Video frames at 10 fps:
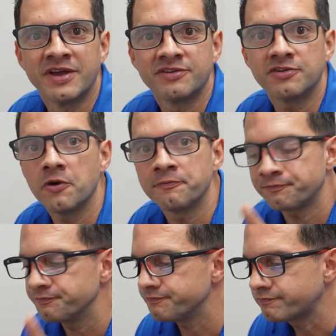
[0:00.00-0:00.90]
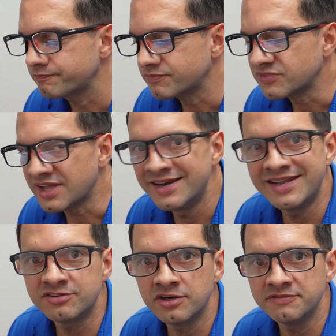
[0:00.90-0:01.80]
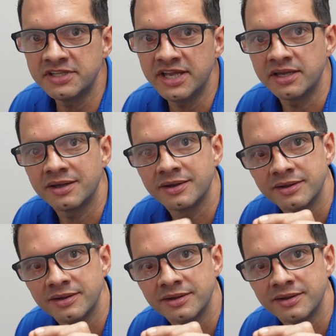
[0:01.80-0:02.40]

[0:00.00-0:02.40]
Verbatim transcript: So Lesson of the day.